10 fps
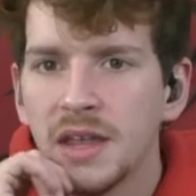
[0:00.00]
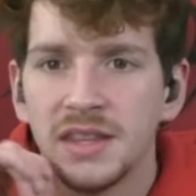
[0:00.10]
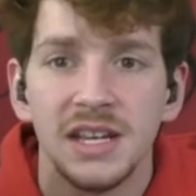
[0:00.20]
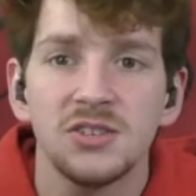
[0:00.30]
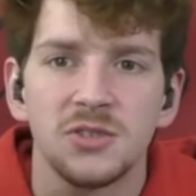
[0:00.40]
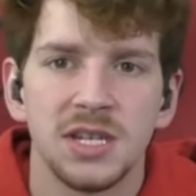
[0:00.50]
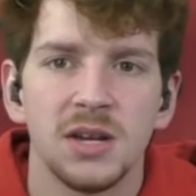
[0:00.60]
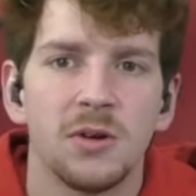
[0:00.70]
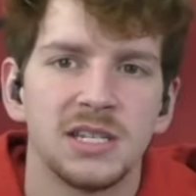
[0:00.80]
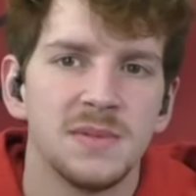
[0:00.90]
The interesting
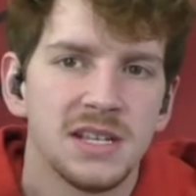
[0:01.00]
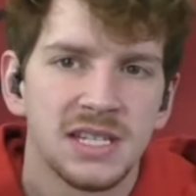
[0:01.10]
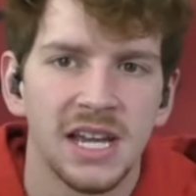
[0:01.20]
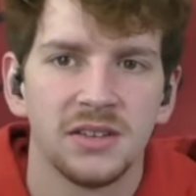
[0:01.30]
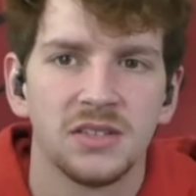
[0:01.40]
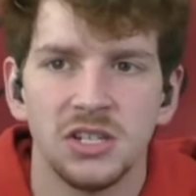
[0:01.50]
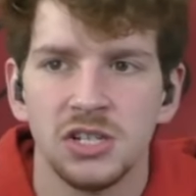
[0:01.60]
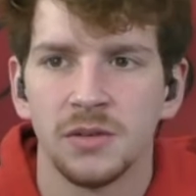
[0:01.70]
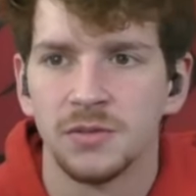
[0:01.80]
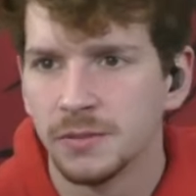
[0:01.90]
one to me is Kelsey
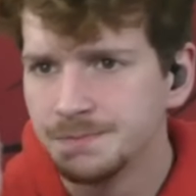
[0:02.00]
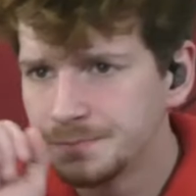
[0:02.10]
Jones.